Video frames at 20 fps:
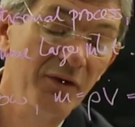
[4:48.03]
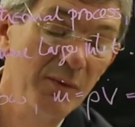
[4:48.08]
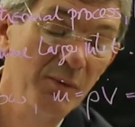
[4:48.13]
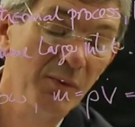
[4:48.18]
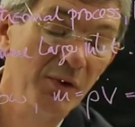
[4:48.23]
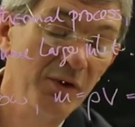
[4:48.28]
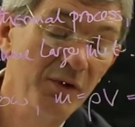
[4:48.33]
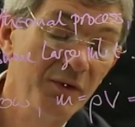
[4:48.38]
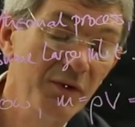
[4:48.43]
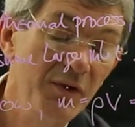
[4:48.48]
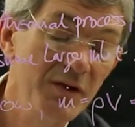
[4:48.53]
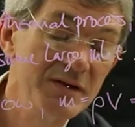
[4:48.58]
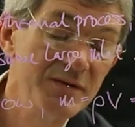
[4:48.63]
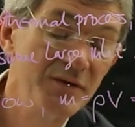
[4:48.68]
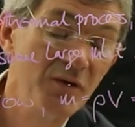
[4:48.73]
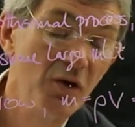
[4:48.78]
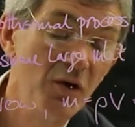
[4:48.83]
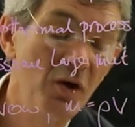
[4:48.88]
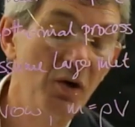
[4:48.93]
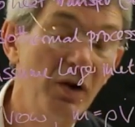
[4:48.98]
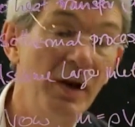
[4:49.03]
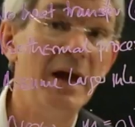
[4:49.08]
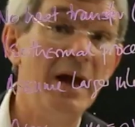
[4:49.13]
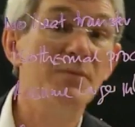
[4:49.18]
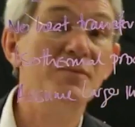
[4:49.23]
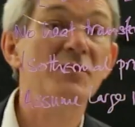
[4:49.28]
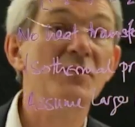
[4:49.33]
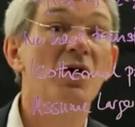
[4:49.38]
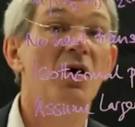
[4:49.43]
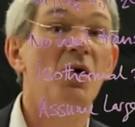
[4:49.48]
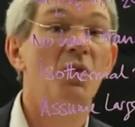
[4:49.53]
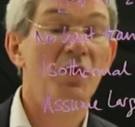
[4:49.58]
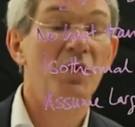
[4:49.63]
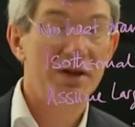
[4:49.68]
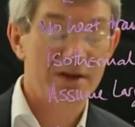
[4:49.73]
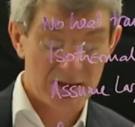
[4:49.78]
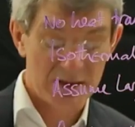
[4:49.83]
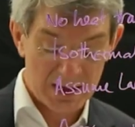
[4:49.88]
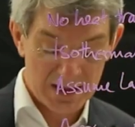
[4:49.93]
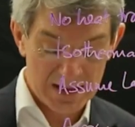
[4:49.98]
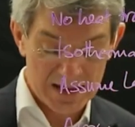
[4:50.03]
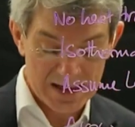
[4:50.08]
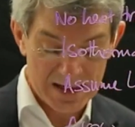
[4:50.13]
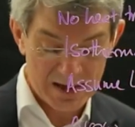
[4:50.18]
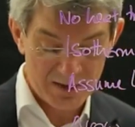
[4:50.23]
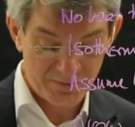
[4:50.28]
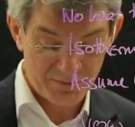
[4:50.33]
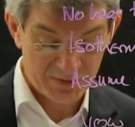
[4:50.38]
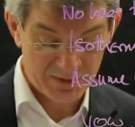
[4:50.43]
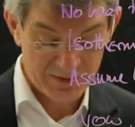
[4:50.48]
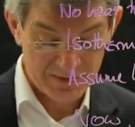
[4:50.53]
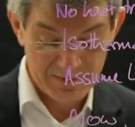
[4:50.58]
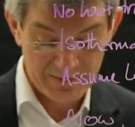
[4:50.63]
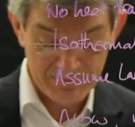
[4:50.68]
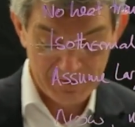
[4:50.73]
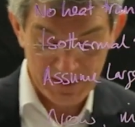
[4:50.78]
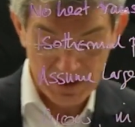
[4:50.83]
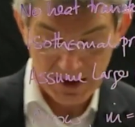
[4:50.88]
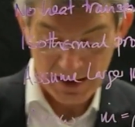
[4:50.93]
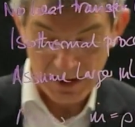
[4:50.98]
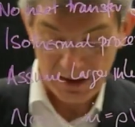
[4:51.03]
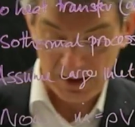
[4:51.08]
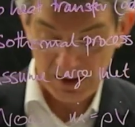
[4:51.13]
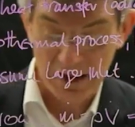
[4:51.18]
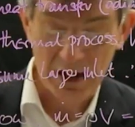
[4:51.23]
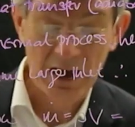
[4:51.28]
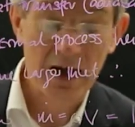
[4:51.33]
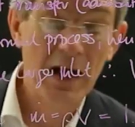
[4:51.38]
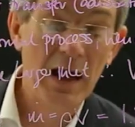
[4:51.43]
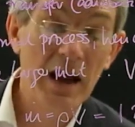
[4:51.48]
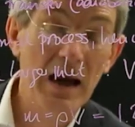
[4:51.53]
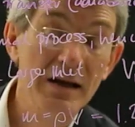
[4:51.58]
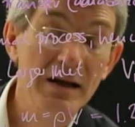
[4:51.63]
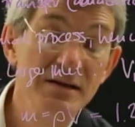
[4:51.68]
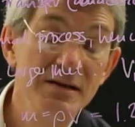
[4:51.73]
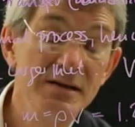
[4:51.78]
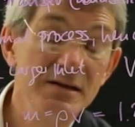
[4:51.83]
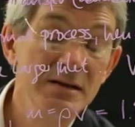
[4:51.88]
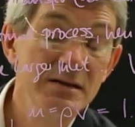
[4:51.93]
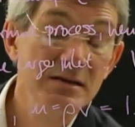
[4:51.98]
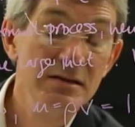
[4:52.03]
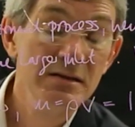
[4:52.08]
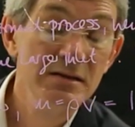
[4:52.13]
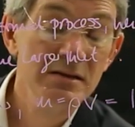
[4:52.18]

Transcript: symbols first of all. M dot we still have, and